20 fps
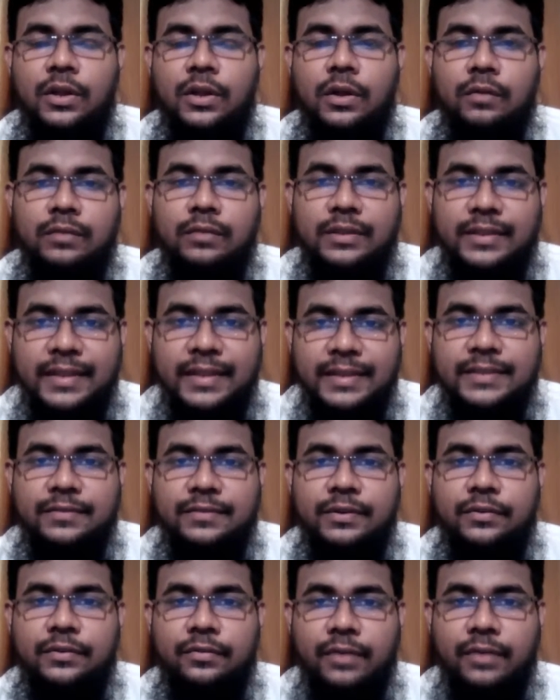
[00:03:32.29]
of the things
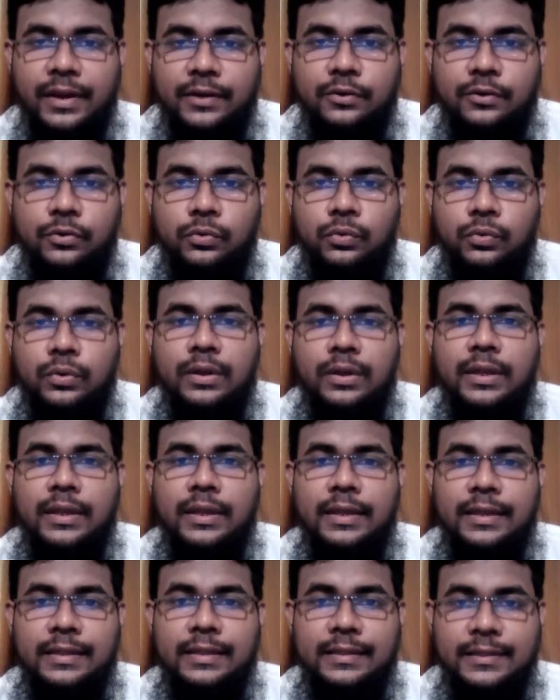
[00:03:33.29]
we're trying to do
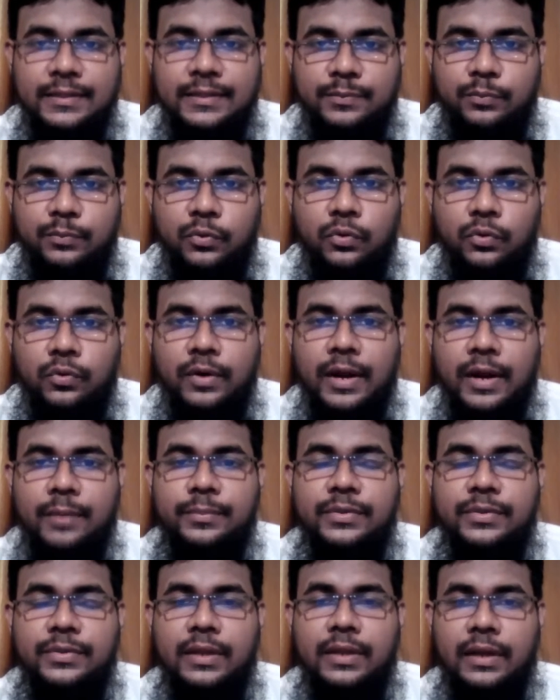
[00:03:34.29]
in these
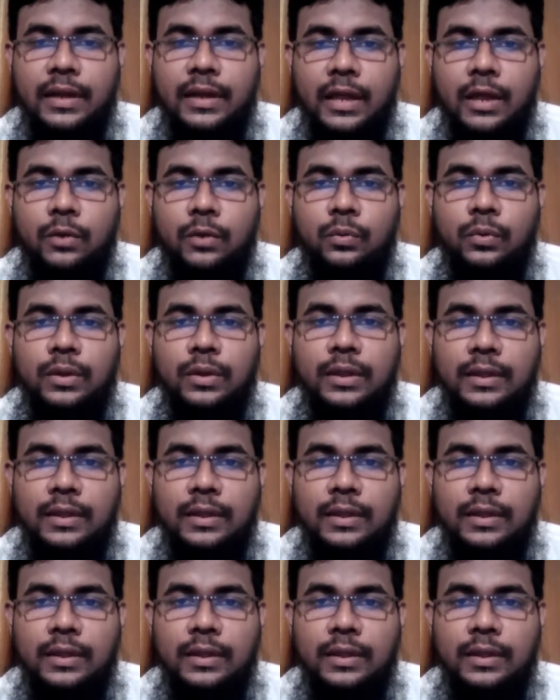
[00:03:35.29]
programs and how